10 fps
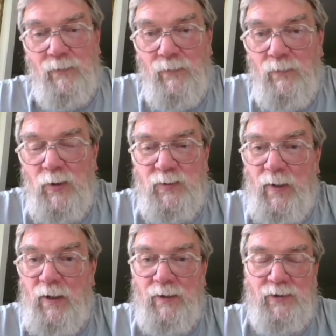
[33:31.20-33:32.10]
most
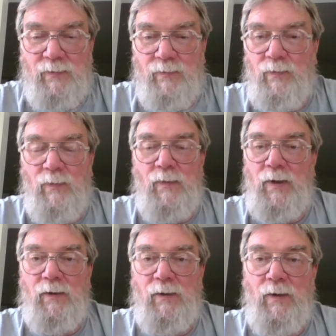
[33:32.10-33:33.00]
bearings are,
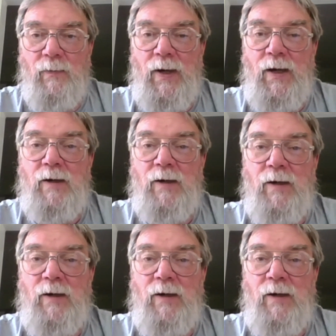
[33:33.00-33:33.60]
the bearings